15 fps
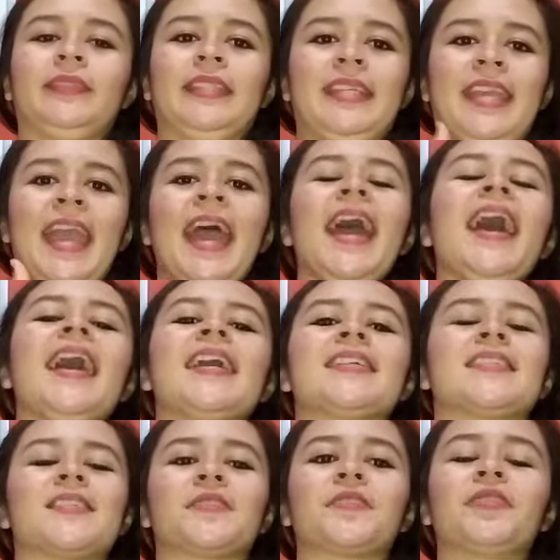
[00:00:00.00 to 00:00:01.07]

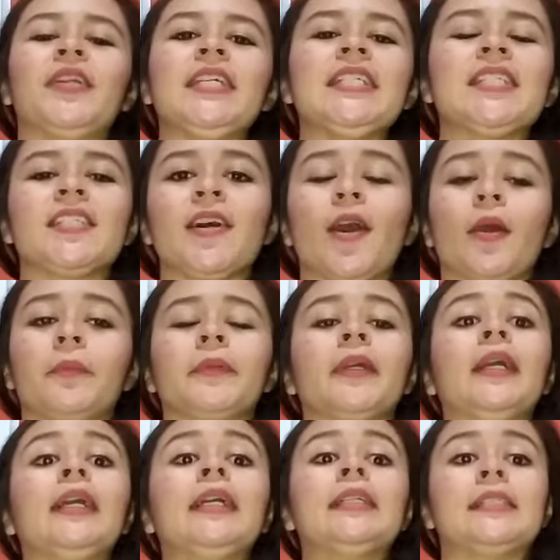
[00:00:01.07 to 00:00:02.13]
Yes, great job.
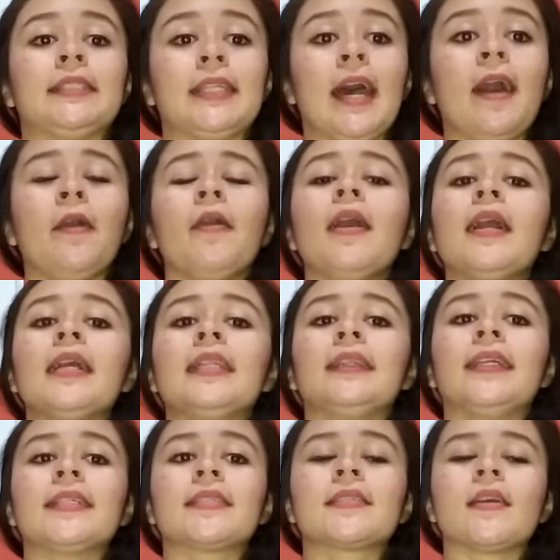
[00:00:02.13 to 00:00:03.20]
Now,
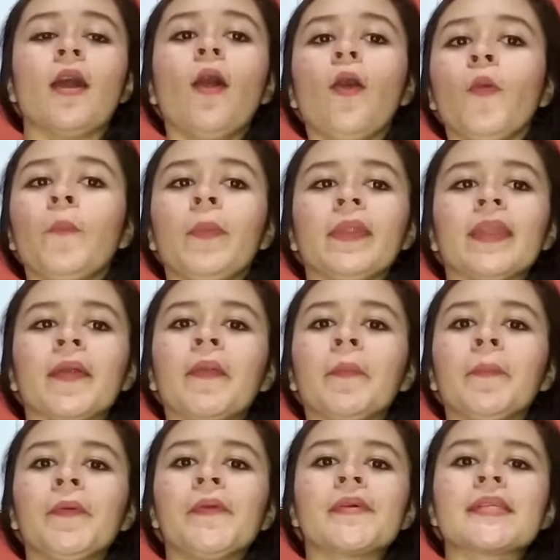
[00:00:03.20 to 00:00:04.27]
let's open our
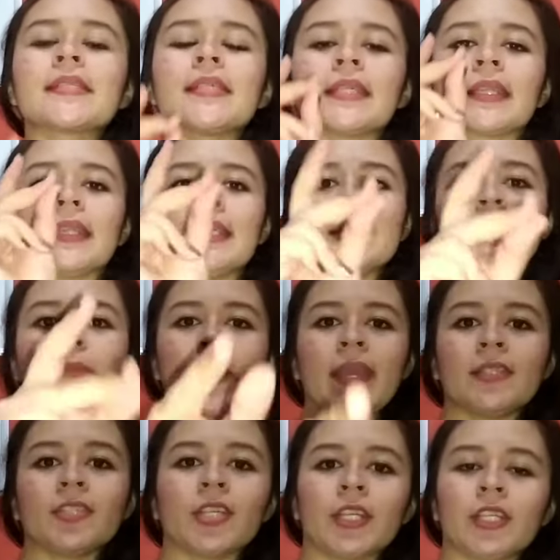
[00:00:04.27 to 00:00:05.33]
books in this
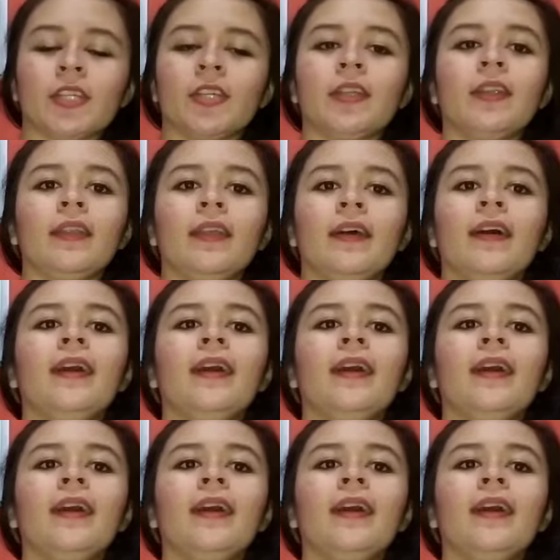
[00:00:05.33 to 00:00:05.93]
page here.